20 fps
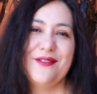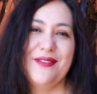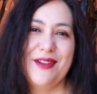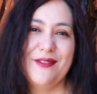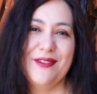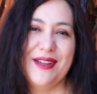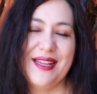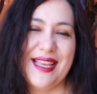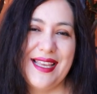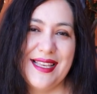a
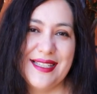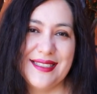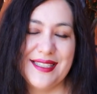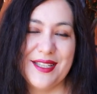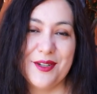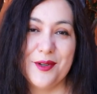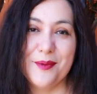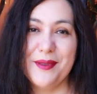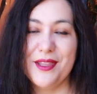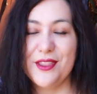re
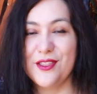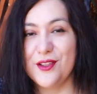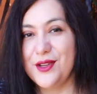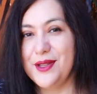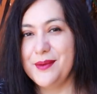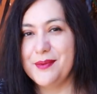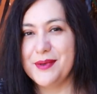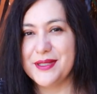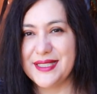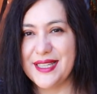release, it'll be
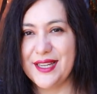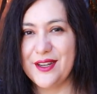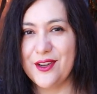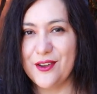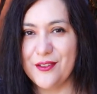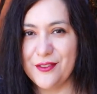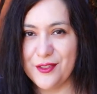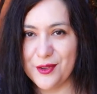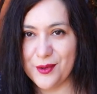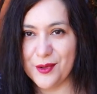
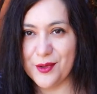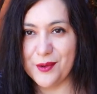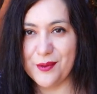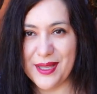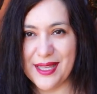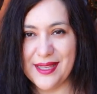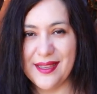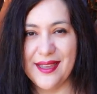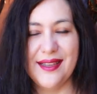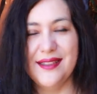30% off through the
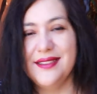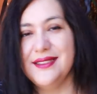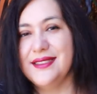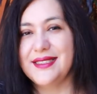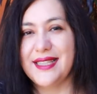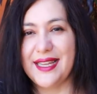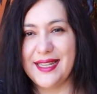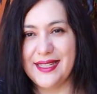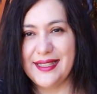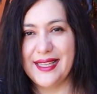weekend,
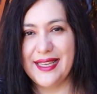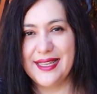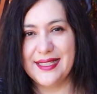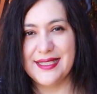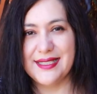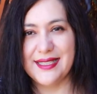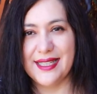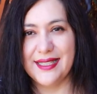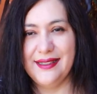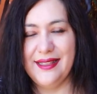Saturday
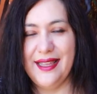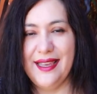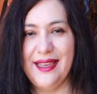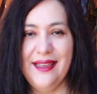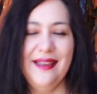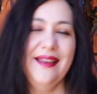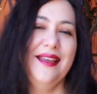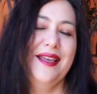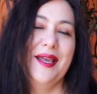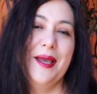and
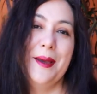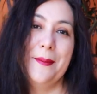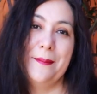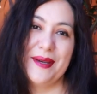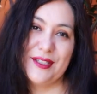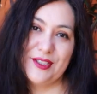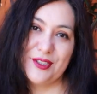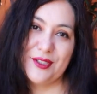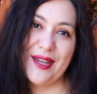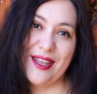Sunday,
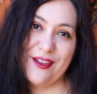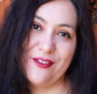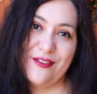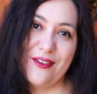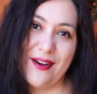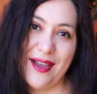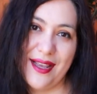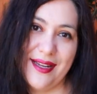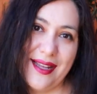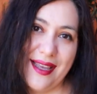but today
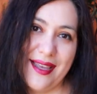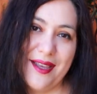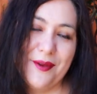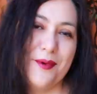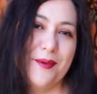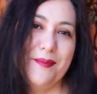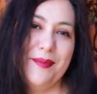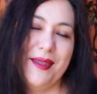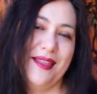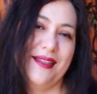Friday
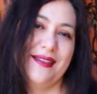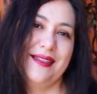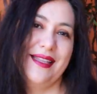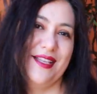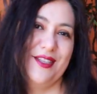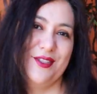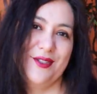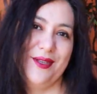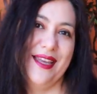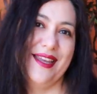will be the
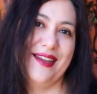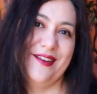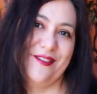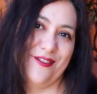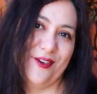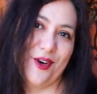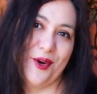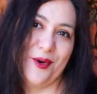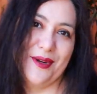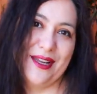day to get
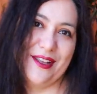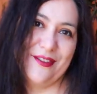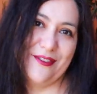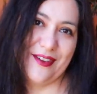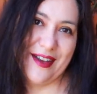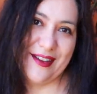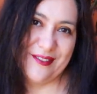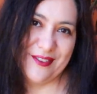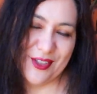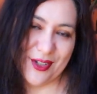it for only
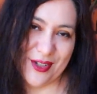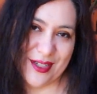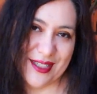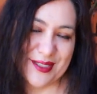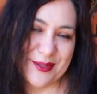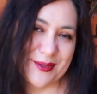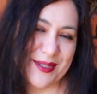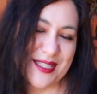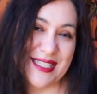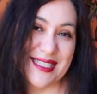
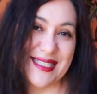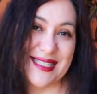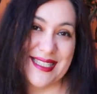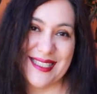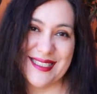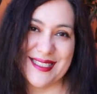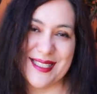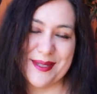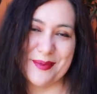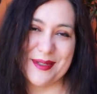$5, which is
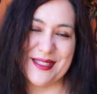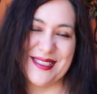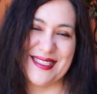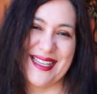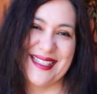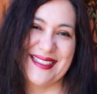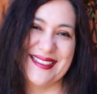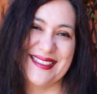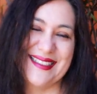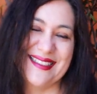
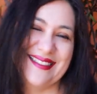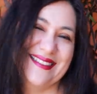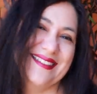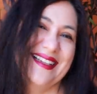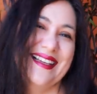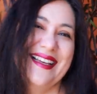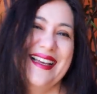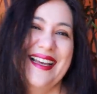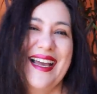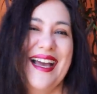60%.
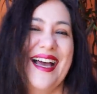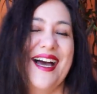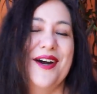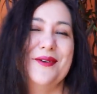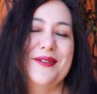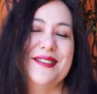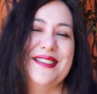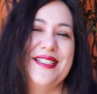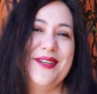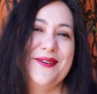
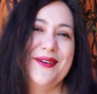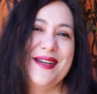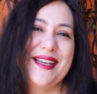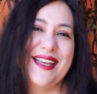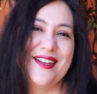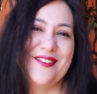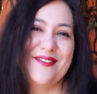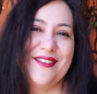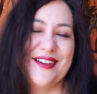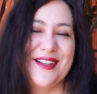I will see you
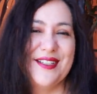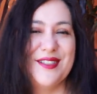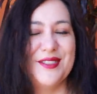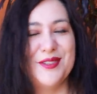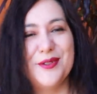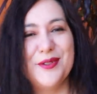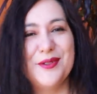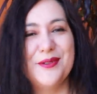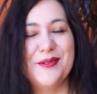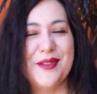again very
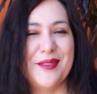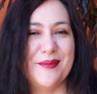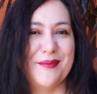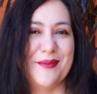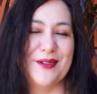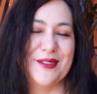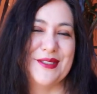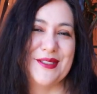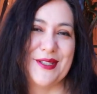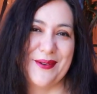soon with
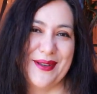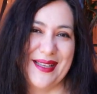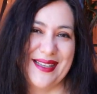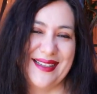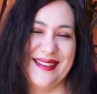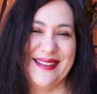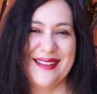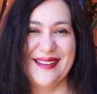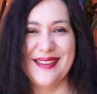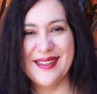more
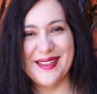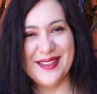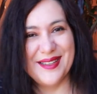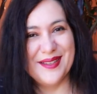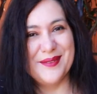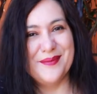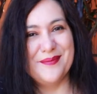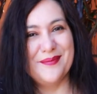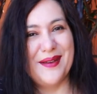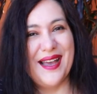sewing.
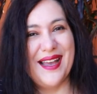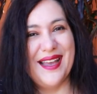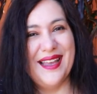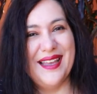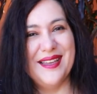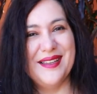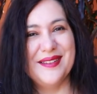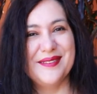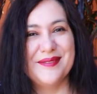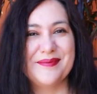
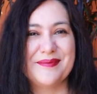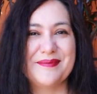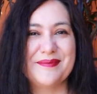Bye!